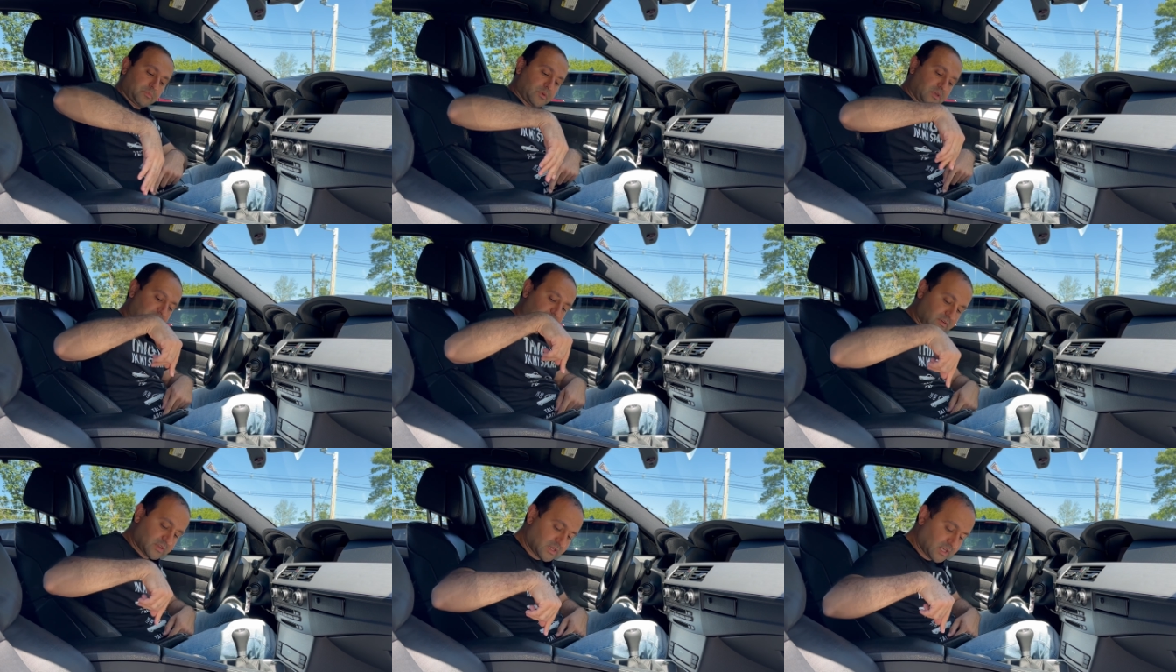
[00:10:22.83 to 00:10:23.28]

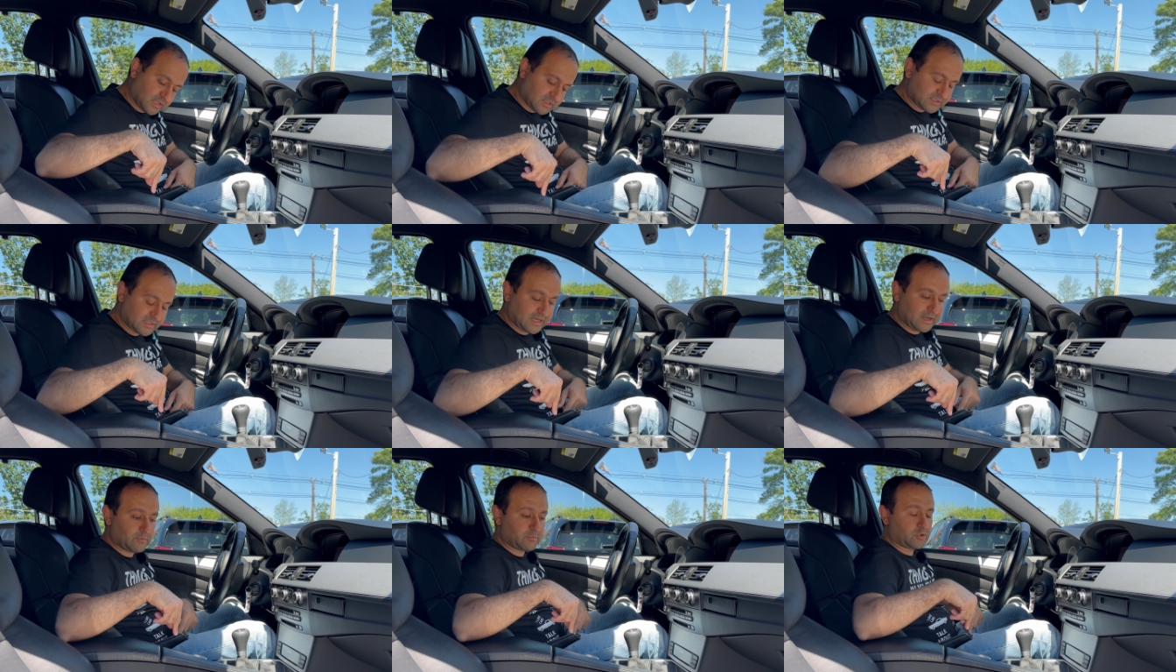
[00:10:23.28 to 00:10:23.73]
even like
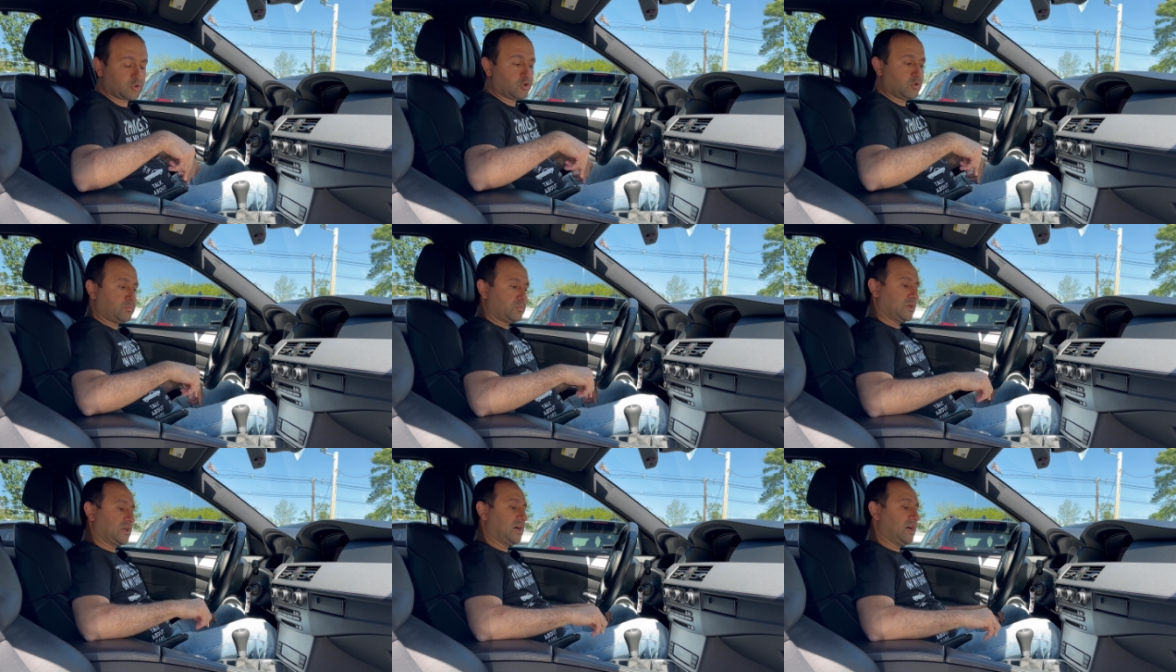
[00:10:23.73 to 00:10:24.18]
down below
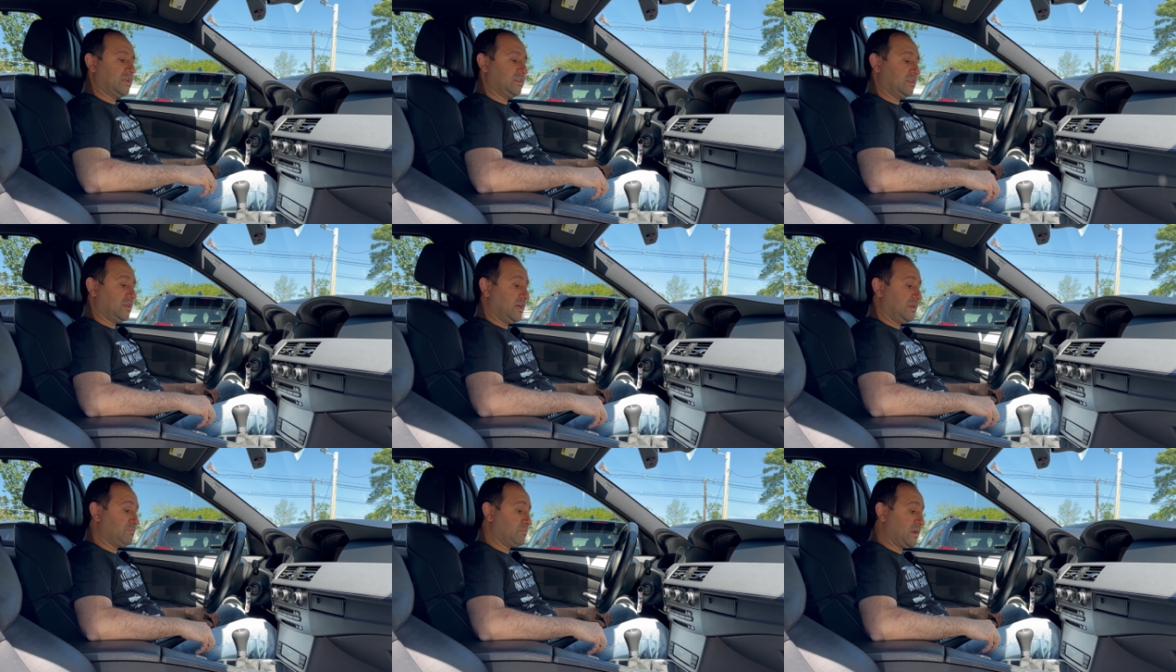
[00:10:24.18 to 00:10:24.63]
behind
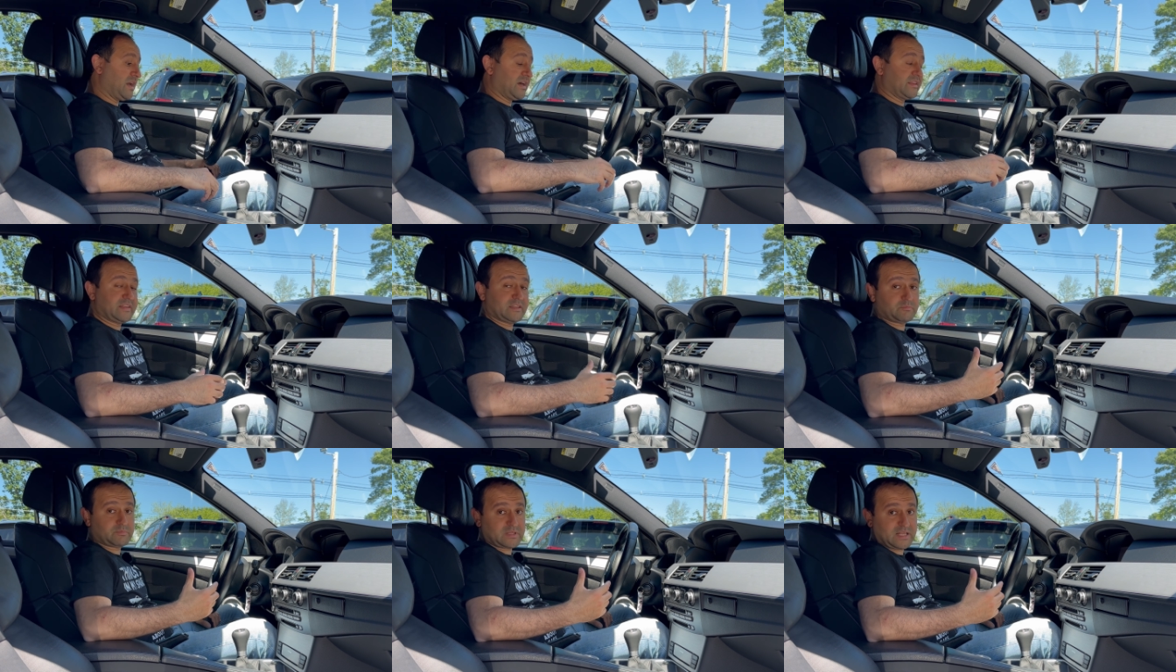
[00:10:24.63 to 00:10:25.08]

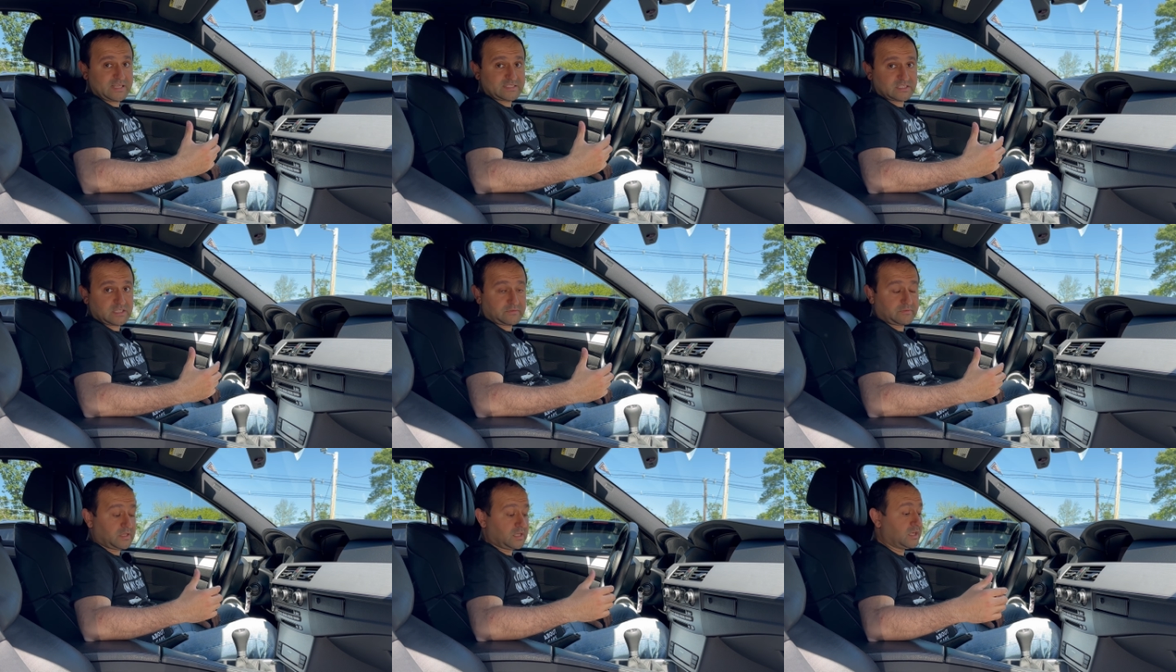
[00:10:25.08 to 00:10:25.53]
that
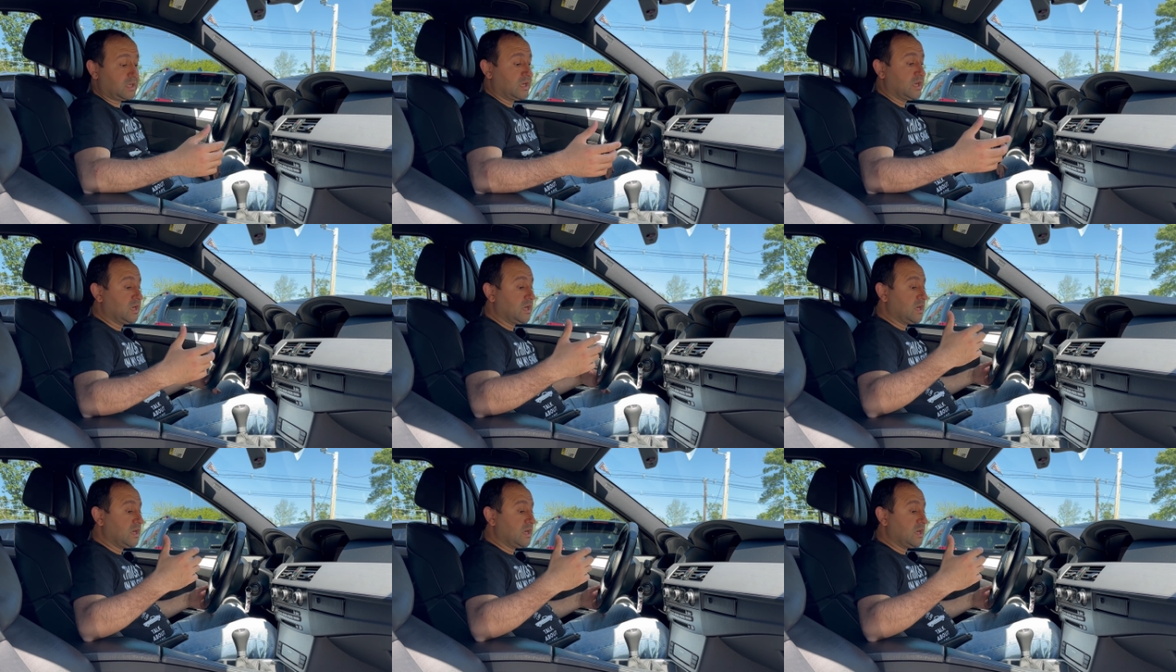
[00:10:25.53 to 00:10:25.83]
plastic thing.